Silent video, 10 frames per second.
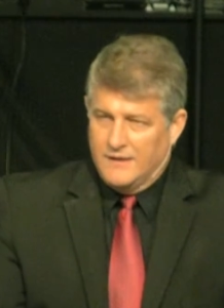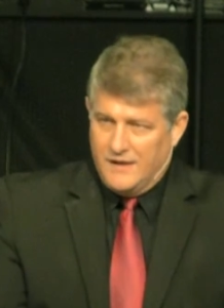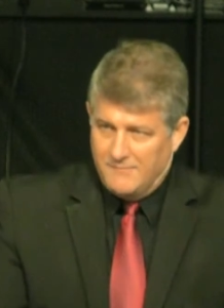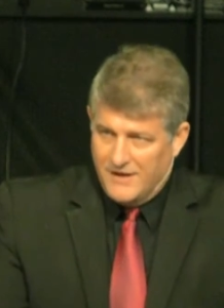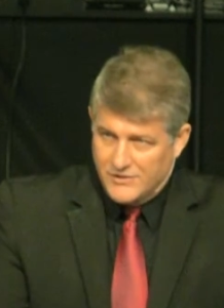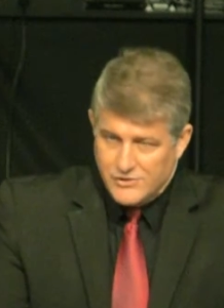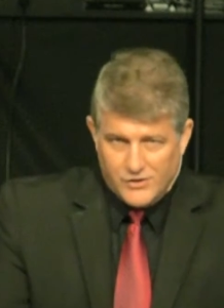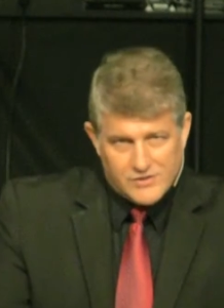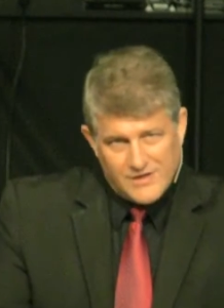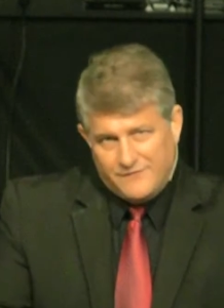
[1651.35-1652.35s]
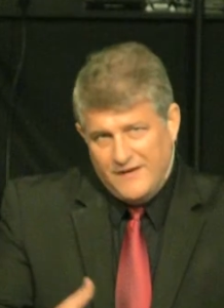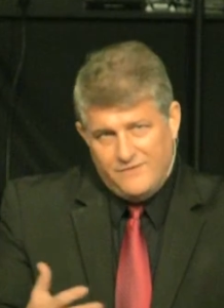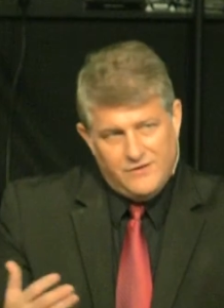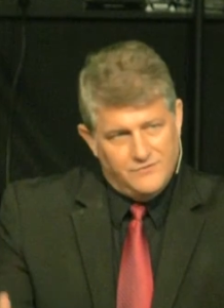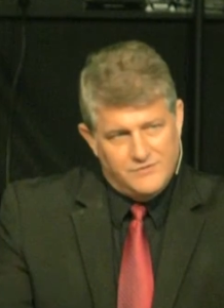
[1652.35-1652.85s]
in my church? I've
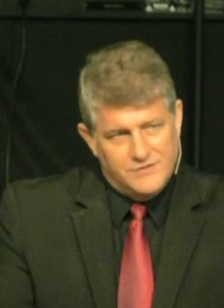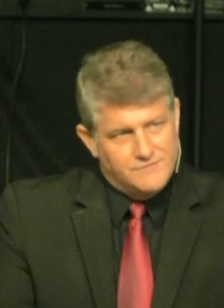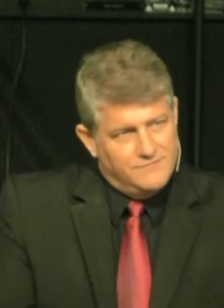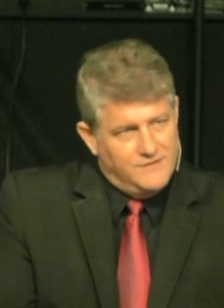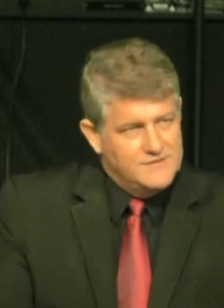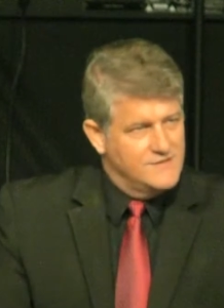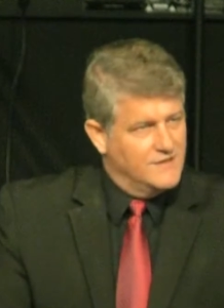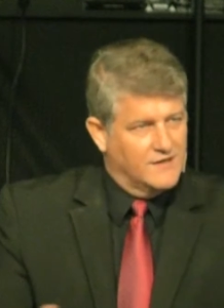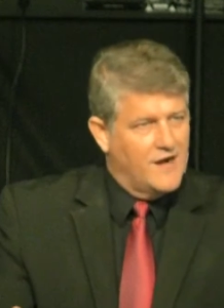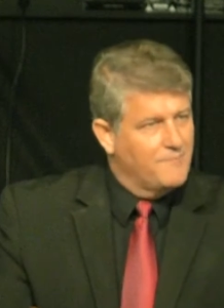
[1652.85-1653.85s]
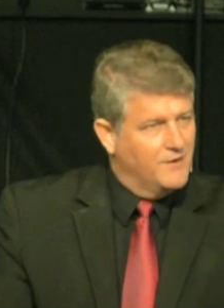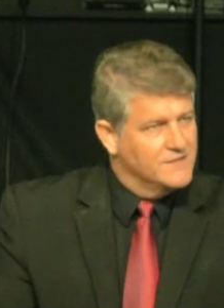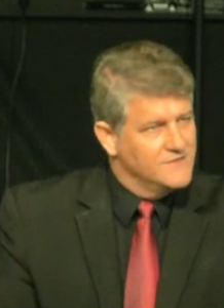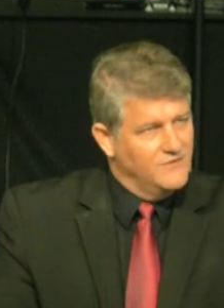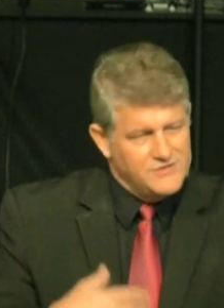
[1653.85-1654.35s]
given you just, this isn't a
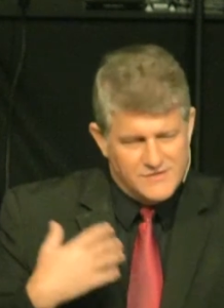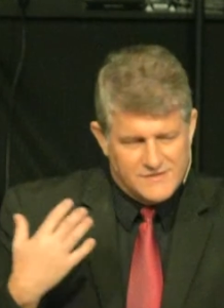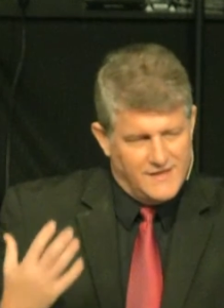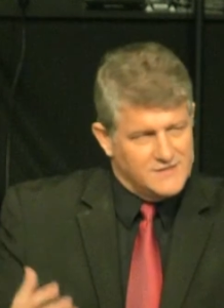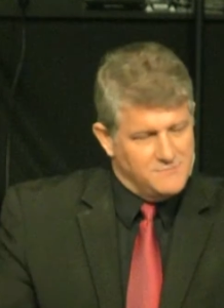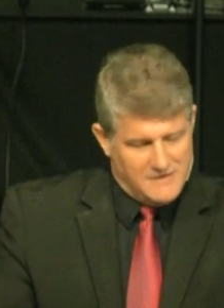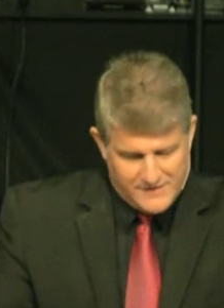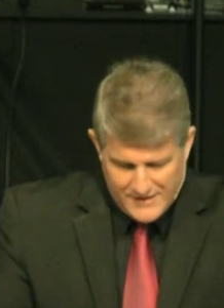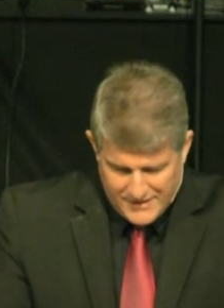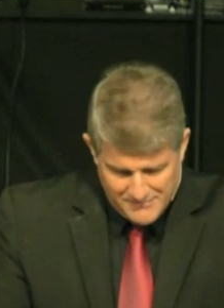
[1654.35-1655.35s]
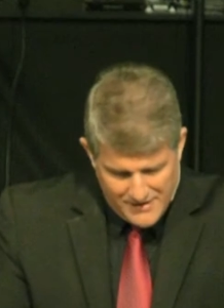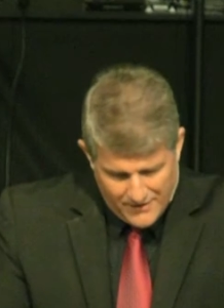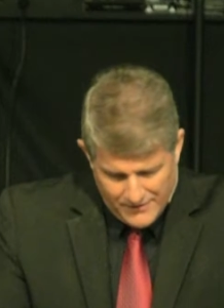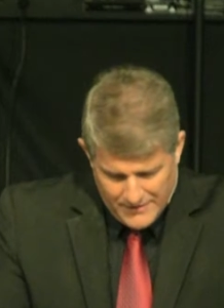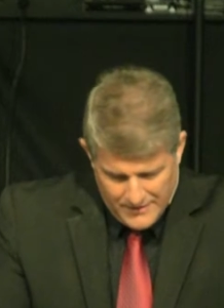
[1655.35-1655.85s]
comprehensive list, just things to be thinking about.